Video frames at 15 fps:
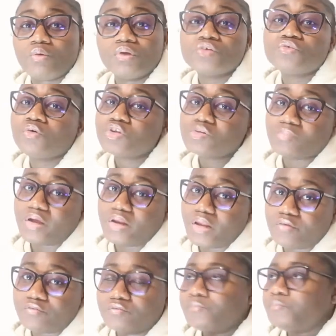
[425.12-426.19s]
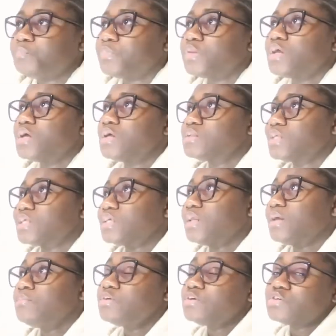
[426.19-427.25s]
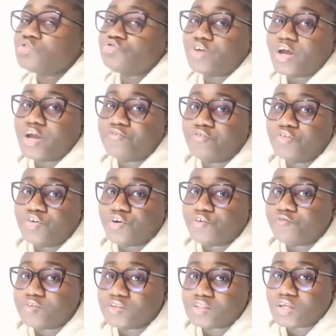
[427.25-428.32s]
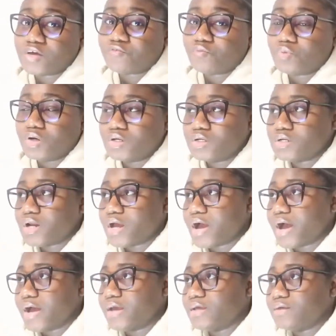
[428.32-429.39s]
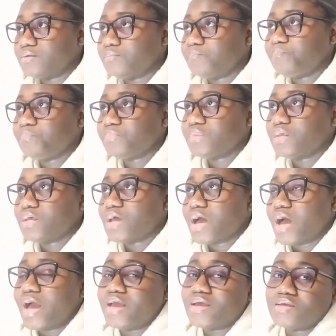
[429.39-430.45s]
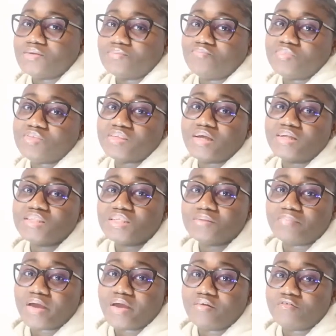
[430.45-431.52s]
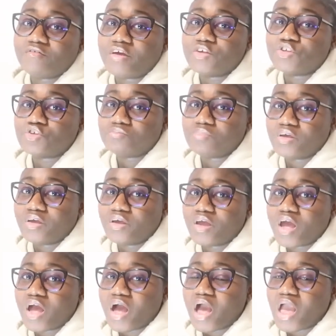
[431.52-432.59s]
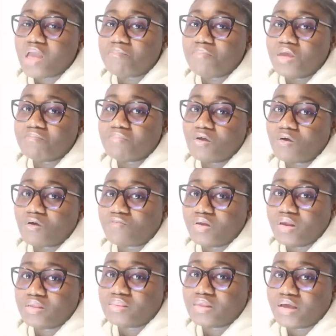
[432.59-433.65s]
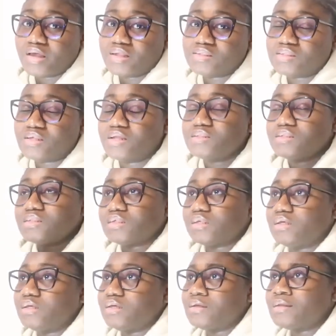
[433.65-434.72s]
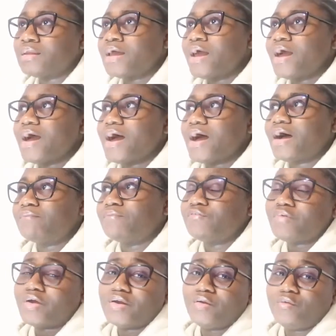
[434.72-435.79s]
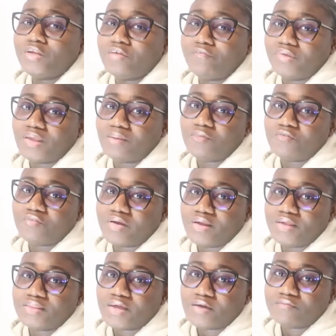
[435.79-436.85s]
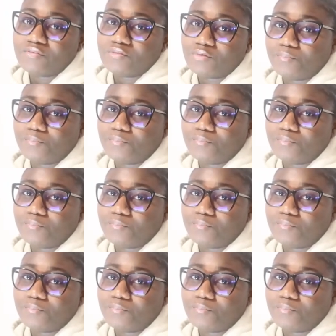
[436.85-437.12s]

to go to my level, so I said let me just try for the office staff one. I sent in my resume, I made my cover letter, I sent it in, and before I knew it, they invited me for an interview.